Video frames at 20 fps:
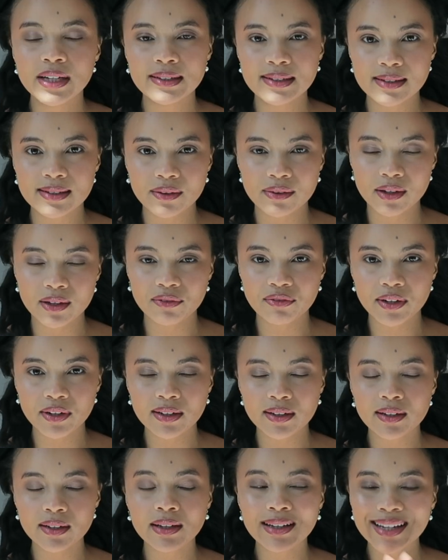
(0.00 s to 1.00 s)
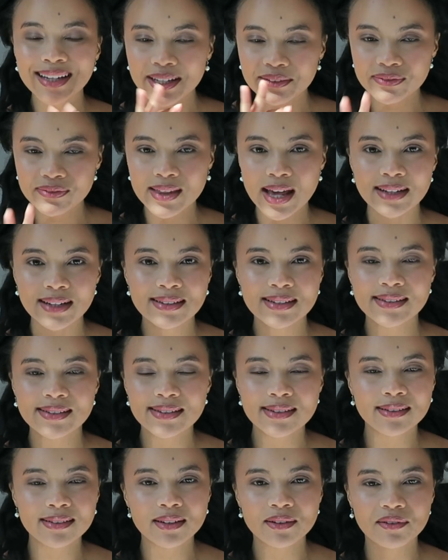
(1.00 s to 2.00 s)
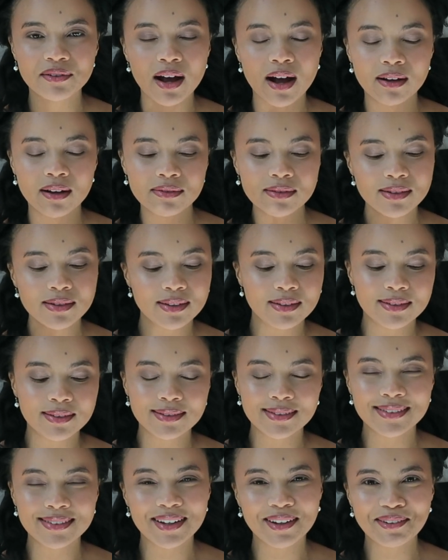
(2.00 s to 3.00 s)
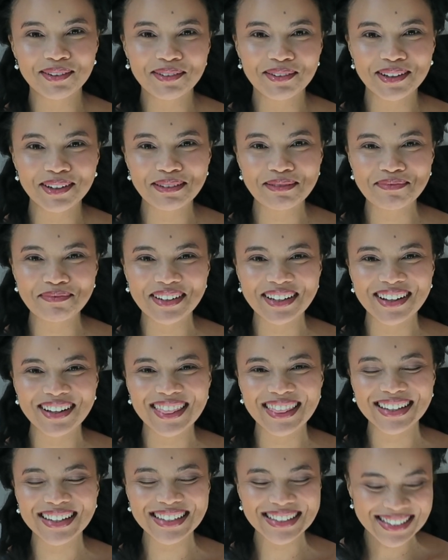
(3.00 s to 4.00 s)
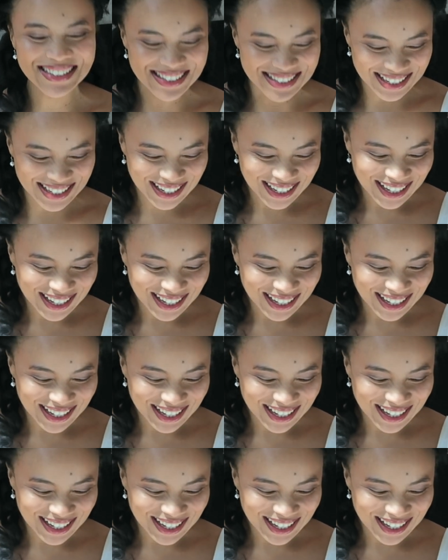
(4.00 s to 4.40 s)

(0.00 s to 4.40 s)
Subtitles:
in South Africa, if that is still around. Don't quote me on this.